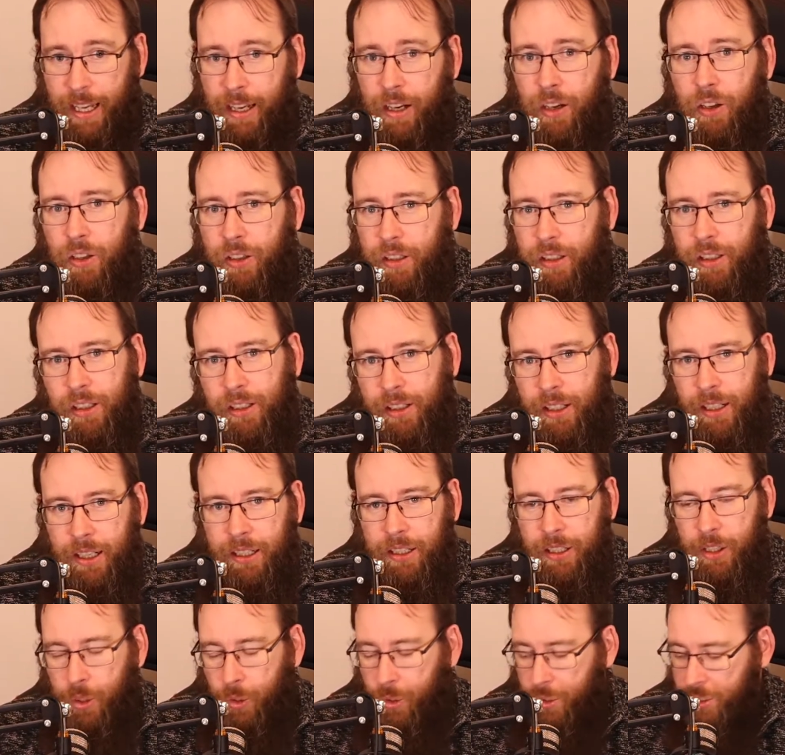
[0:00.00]
All the kind of
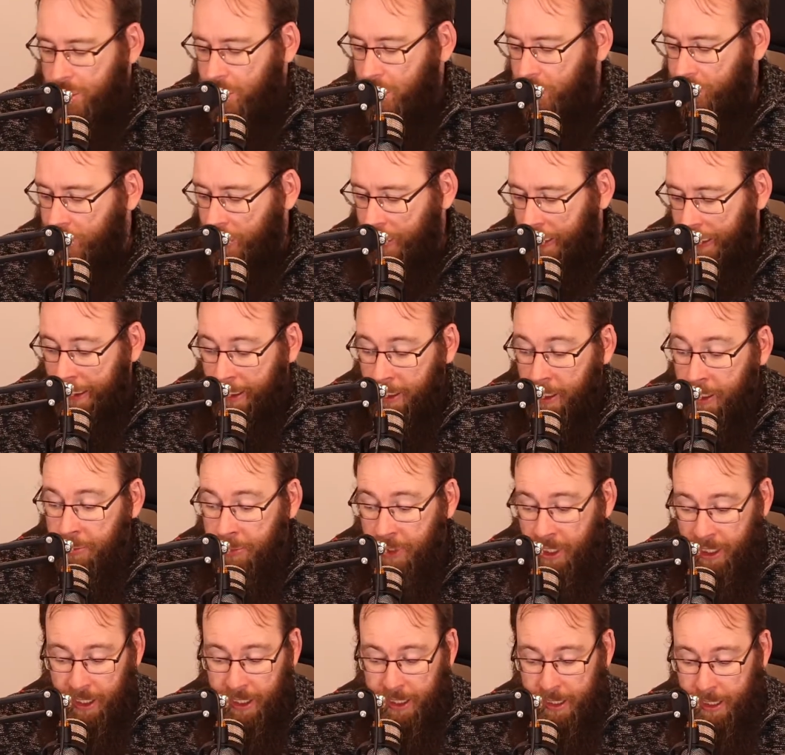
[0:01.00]
cool stuff that can come with
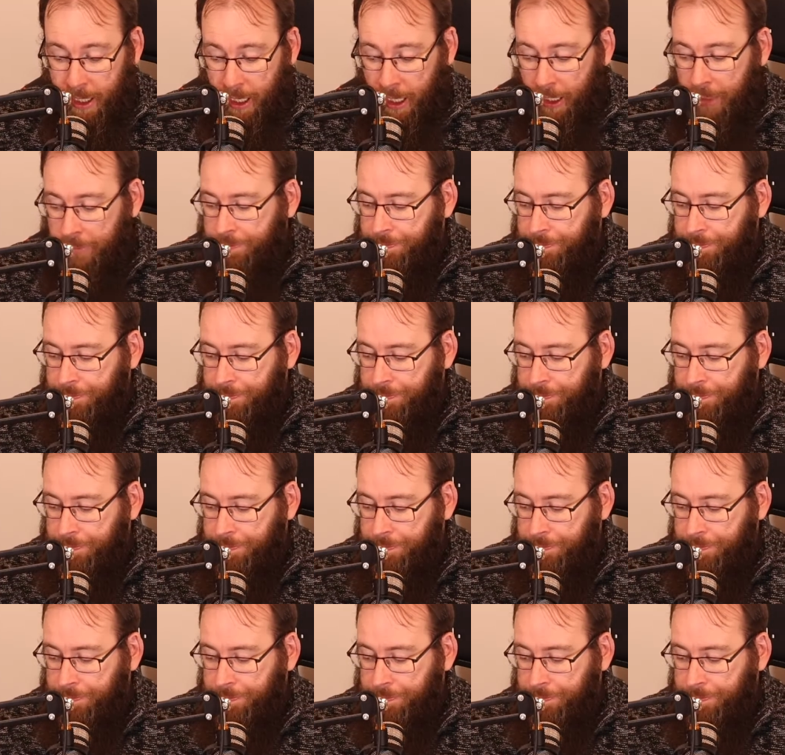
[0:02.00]
a guitar.